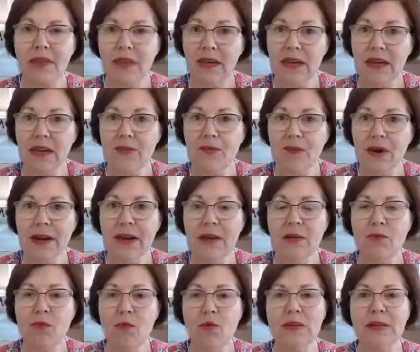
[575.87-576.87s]
in running
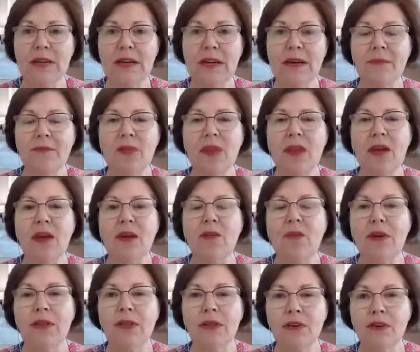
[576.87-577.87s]
water
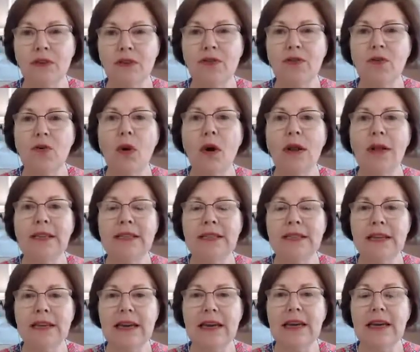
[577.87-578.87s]
with a good
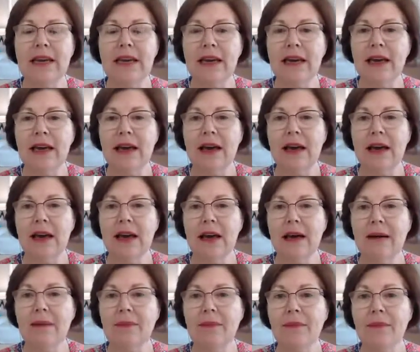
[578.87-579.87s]
quality
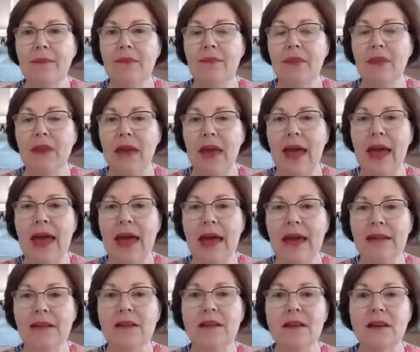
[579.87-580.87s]

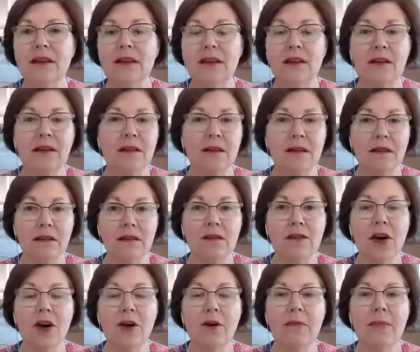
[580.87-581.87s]
hand
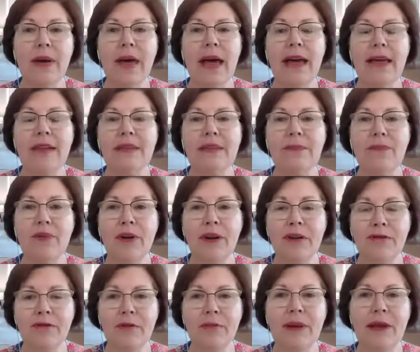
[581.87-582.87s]
soap, and
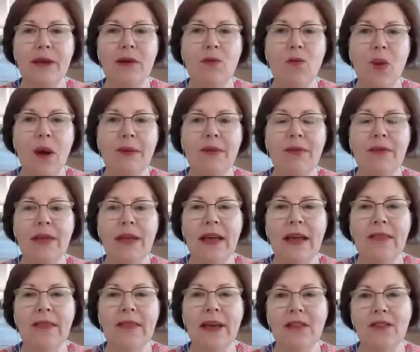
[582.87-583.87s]
preferably one
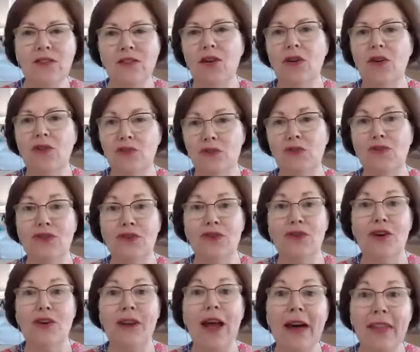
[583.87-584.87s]
that's not also
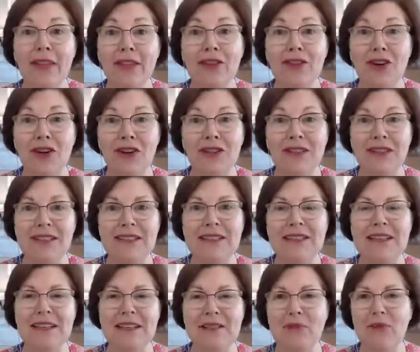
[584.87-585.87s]
got other toxins
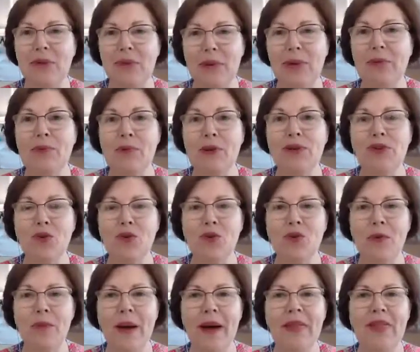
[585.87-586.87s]
in, but we'll talk
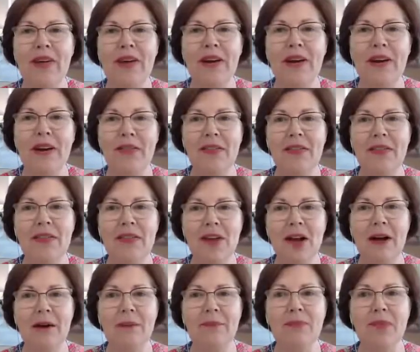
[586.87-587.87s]
about that another
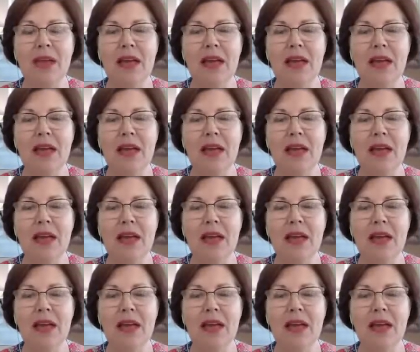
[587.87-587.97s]
time.